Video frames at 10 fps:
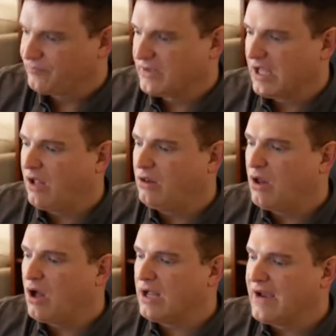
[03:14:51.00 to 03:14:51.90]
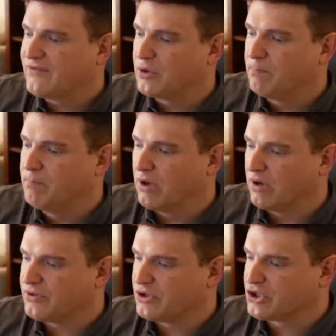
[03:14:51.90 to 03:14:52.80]
How long after
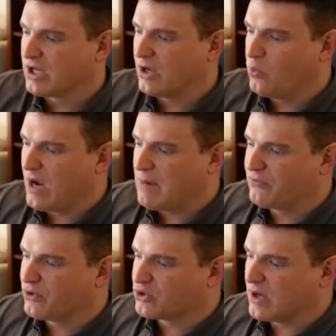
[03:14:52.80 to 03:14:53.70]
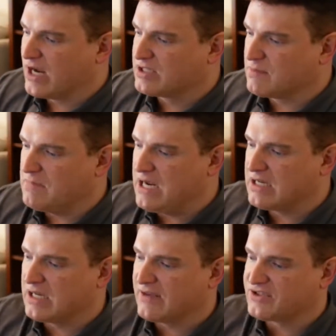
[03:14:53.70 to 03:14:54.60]
birth should I wait before trying to
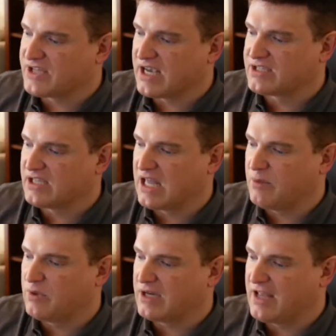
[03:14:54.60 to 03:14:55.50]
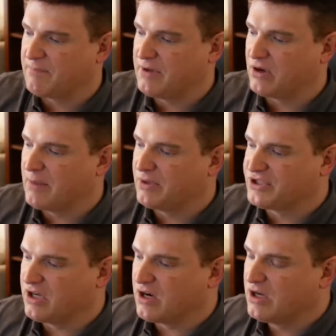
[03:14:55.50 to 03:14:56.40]
meet and have sex again with an epi or
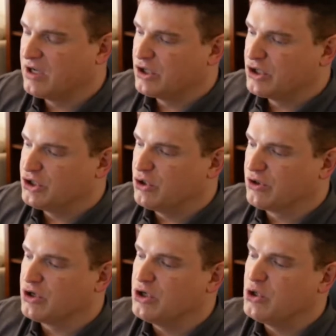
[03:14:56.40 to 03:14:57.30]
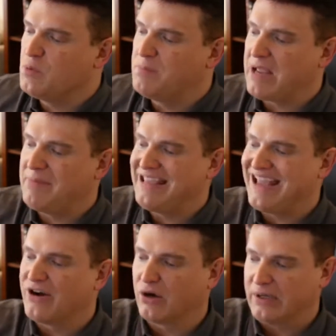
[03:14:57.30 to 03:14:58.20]
MLTR due to their new baby
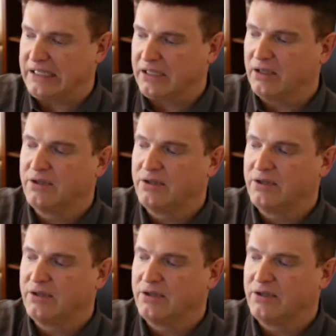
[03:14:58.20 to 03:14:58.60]
NRE?